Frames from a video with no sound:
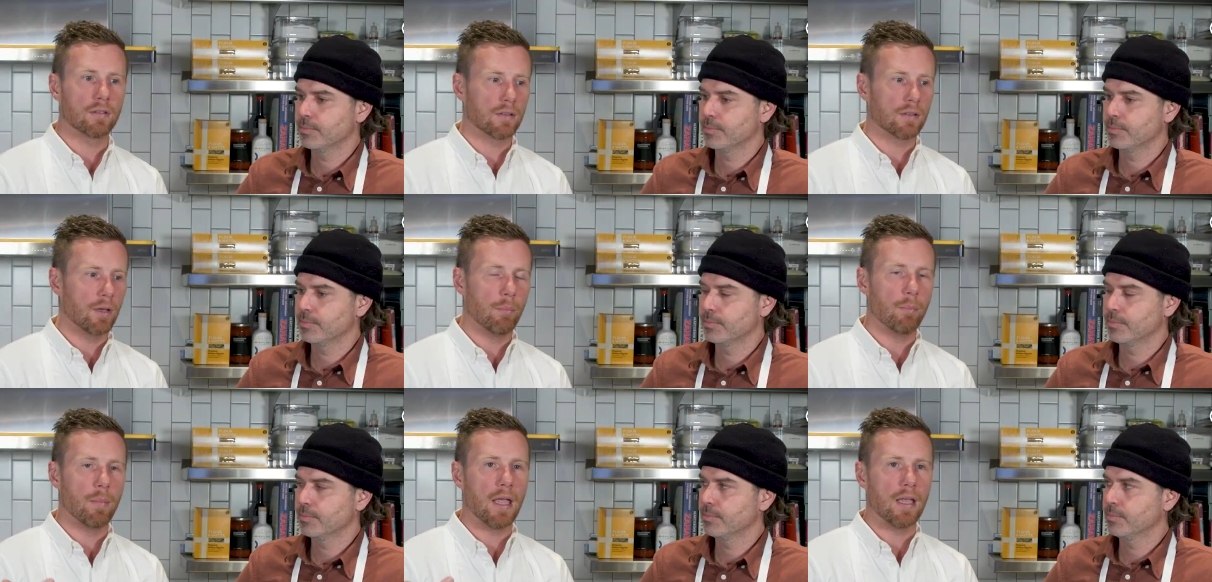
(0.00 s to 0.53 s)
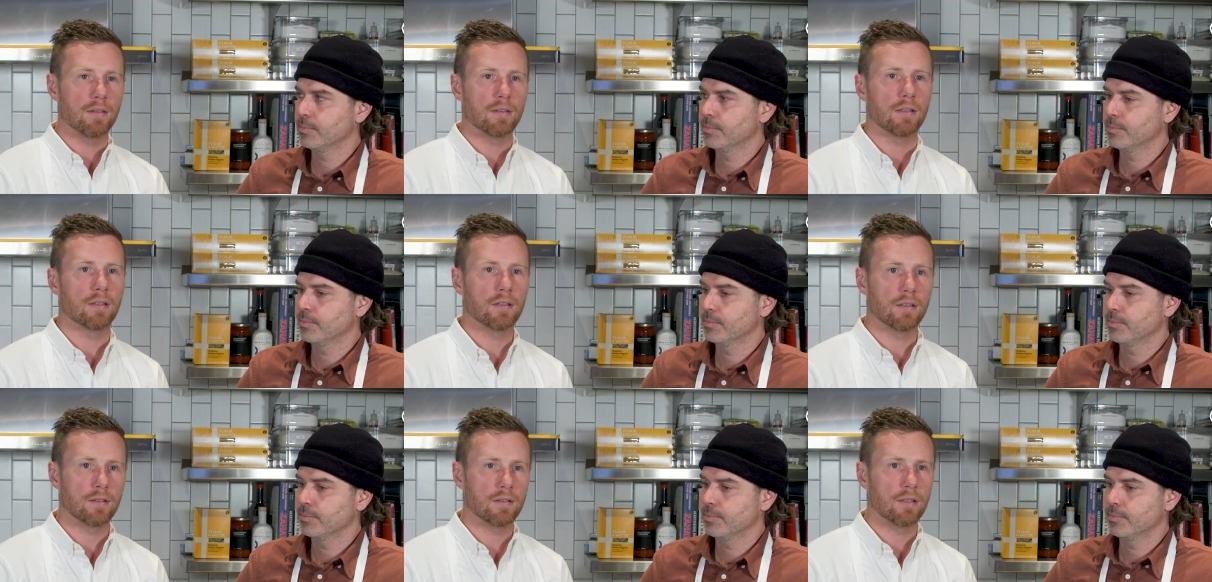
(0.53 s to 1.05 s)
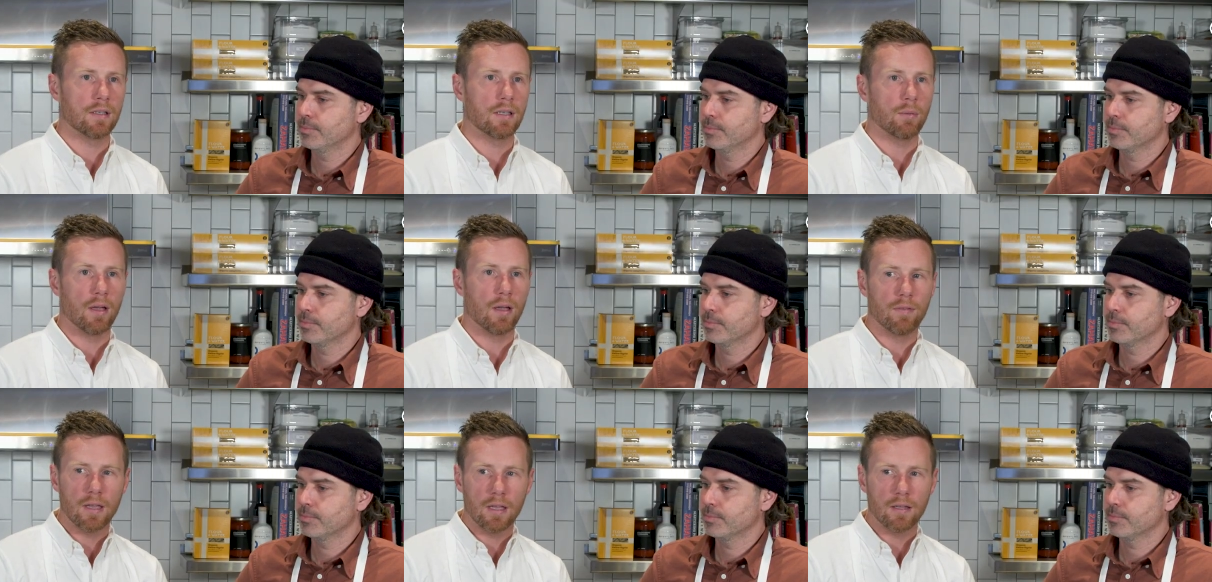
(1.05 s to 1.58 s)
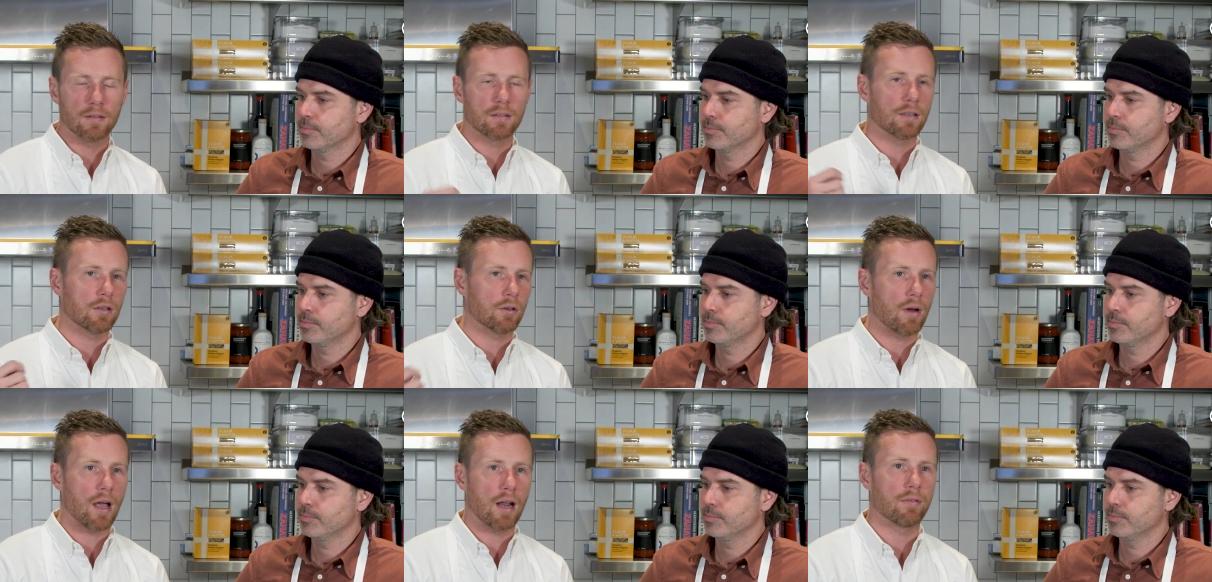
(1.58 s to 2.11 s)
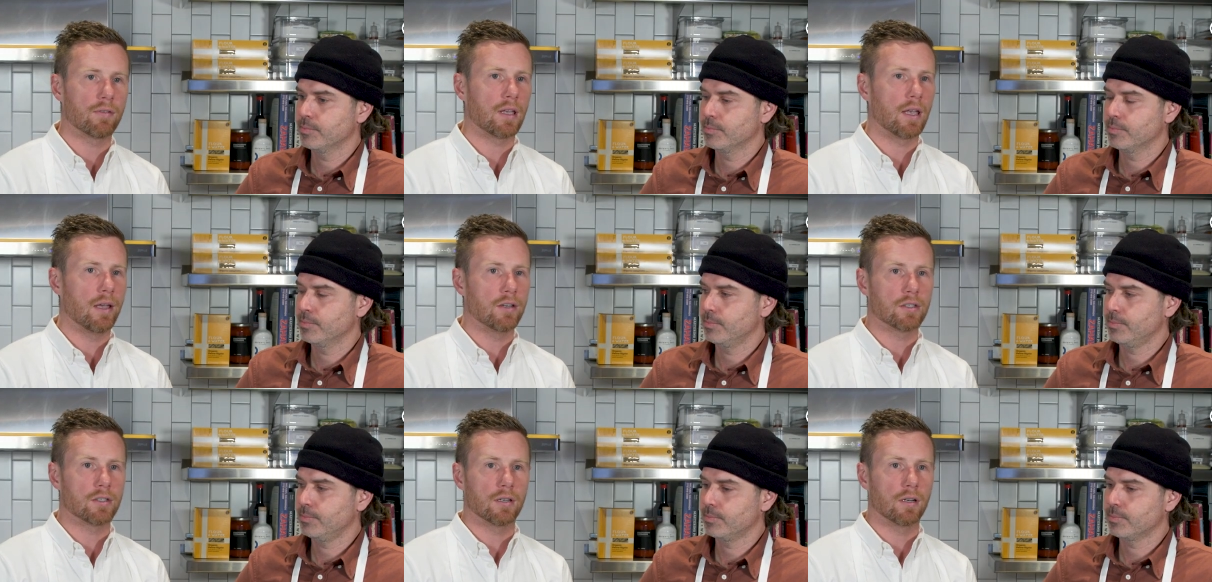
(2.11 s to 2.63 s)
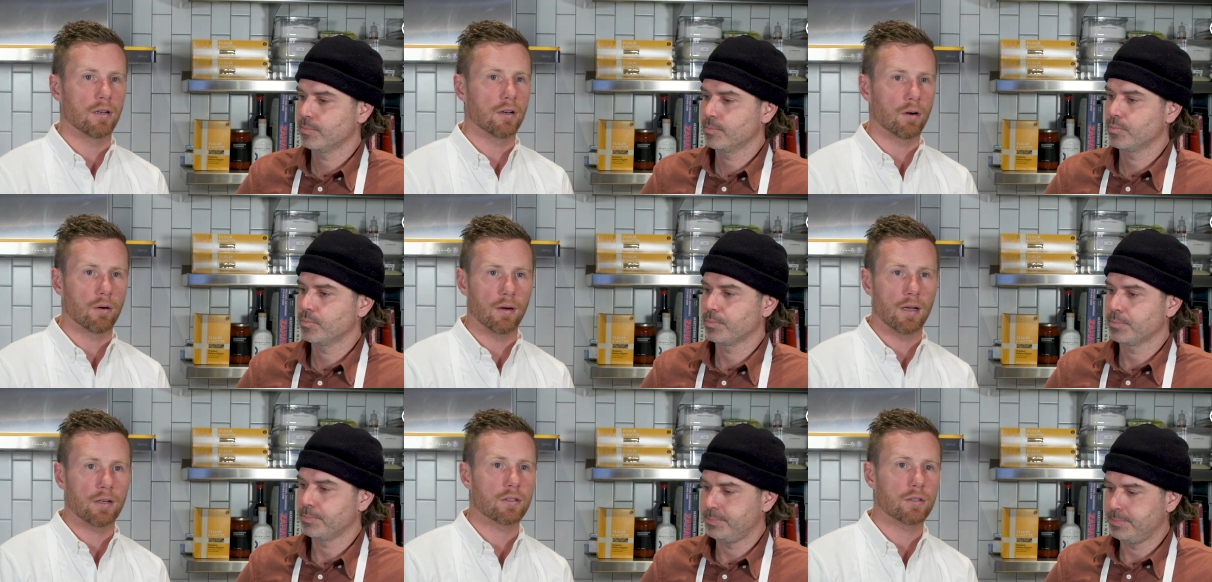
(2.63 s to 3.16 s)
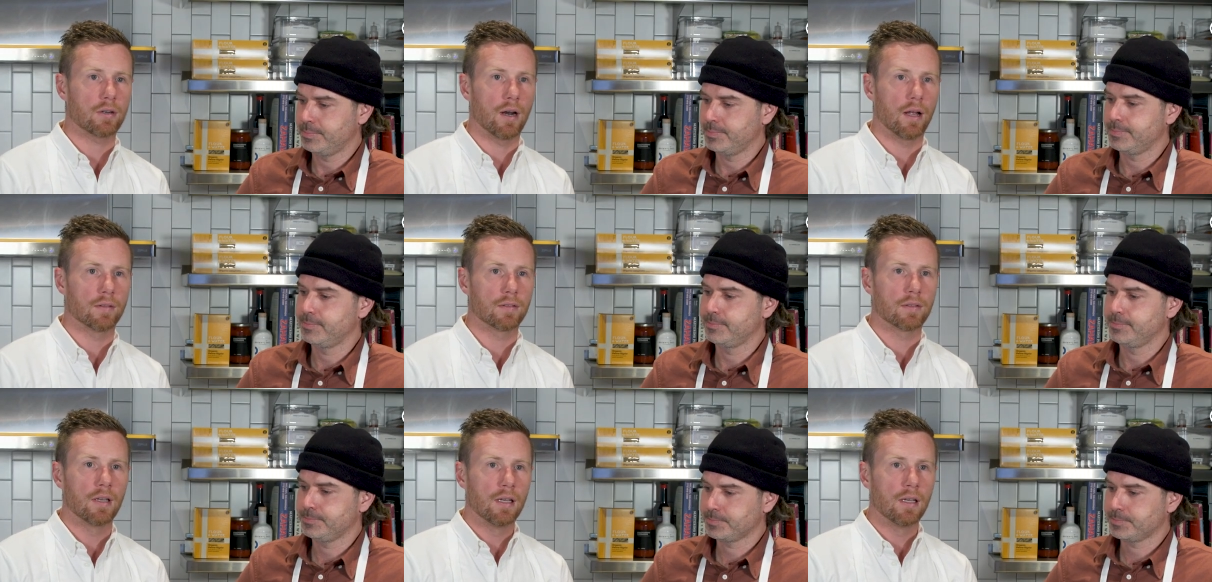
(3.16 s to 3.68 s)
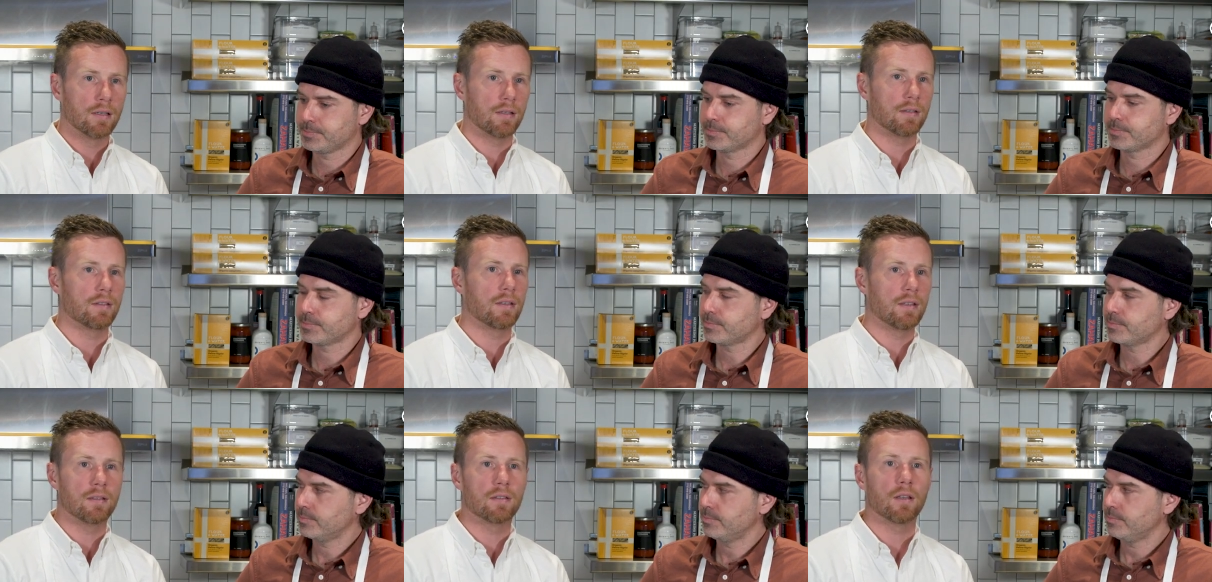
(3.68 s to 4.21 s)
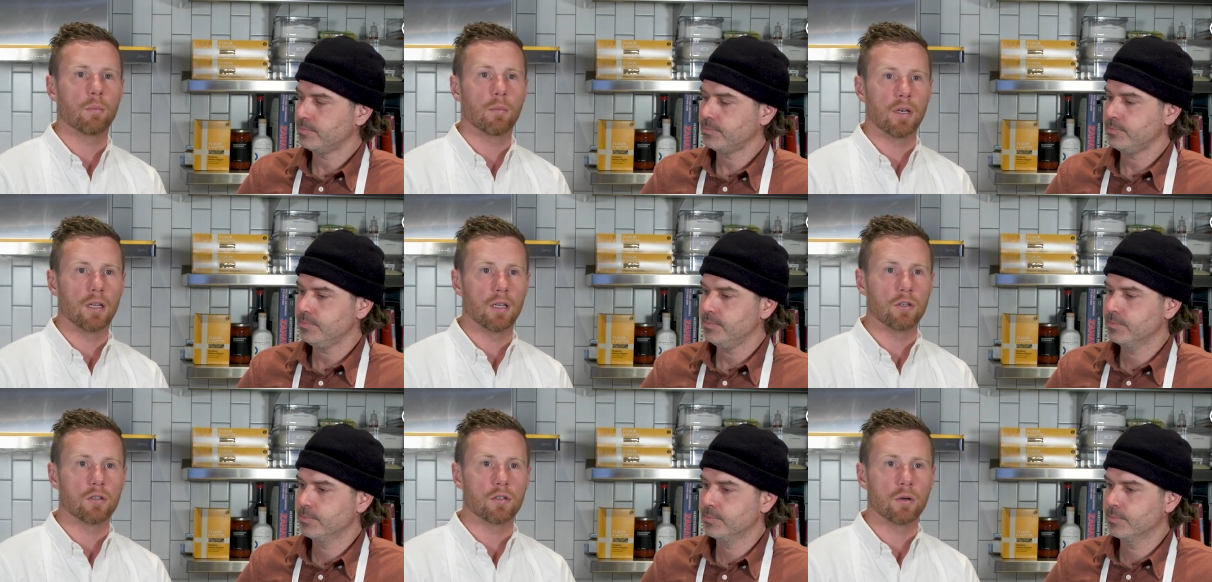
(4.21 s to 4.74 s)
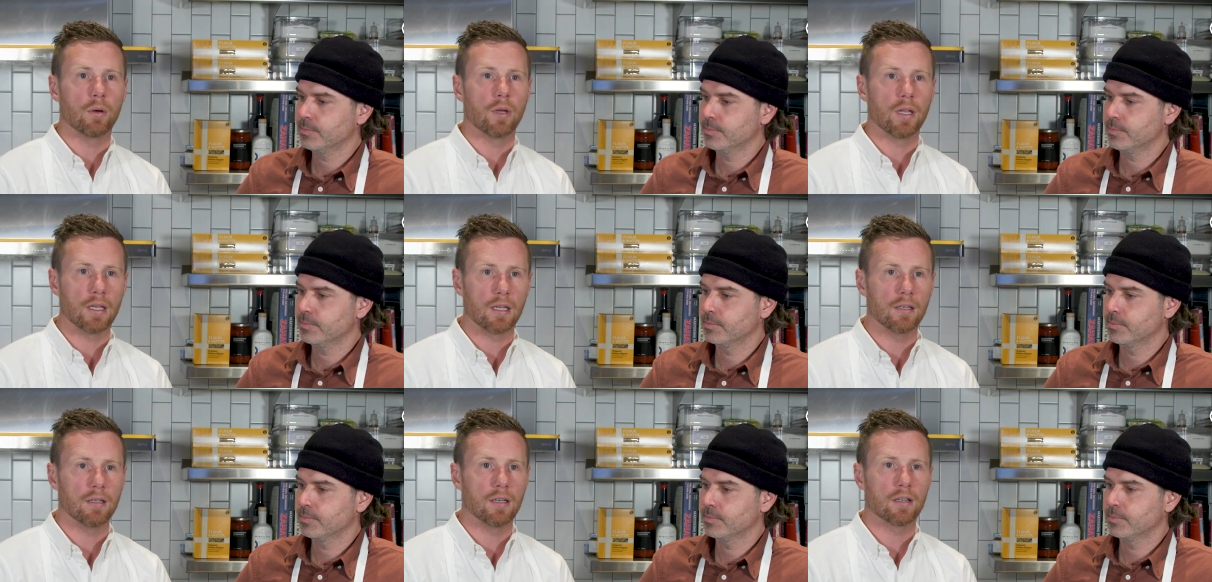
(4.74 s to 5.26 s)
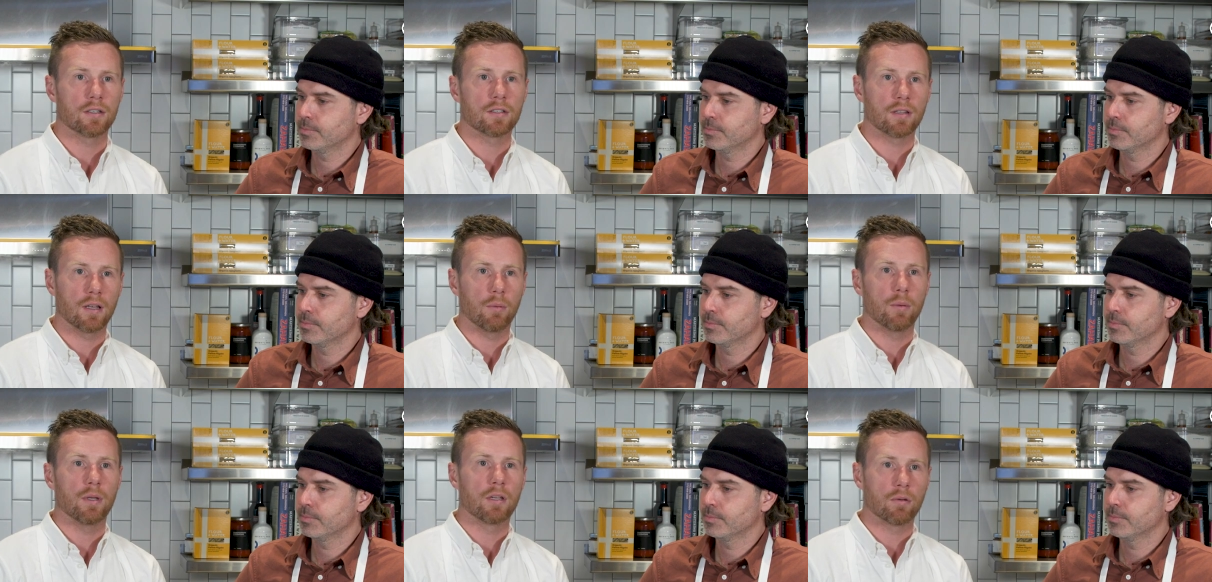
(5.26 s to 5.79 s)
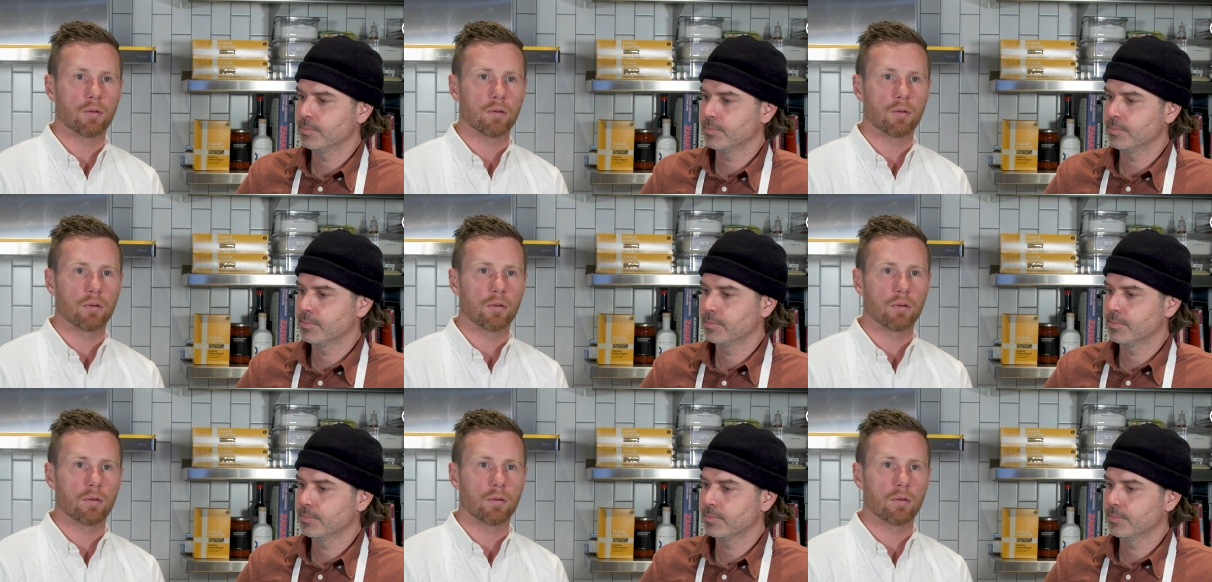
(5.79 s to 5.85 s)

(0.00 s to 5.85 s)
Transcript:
Speaker 1: it's amazing to see. We have instant gratification in our restaurants to see somebody enjoying a dish that we